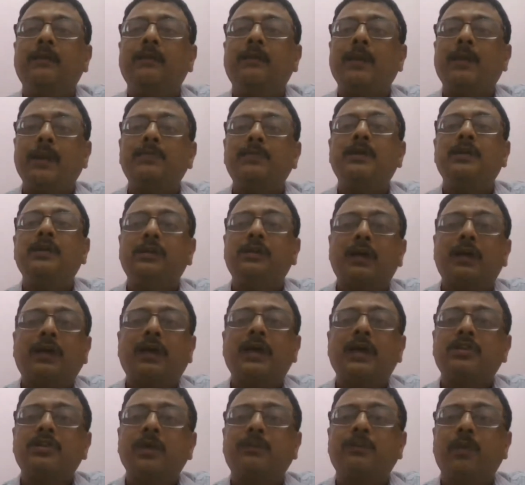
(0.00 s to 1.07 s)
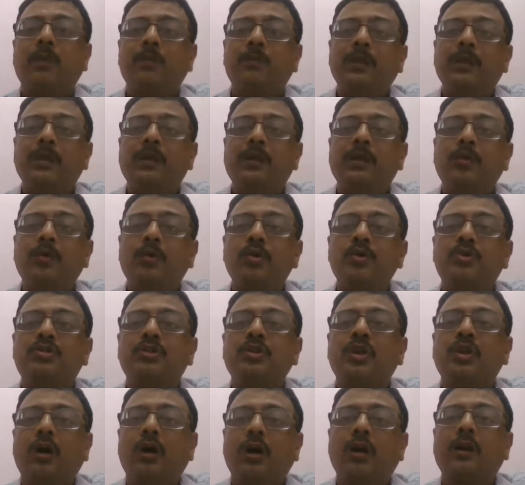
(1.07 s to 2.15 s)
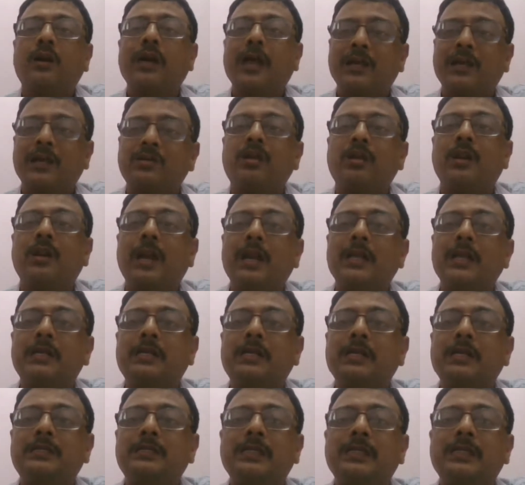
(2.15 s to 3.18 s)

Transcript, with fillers: maybe in the case of public goods or externality,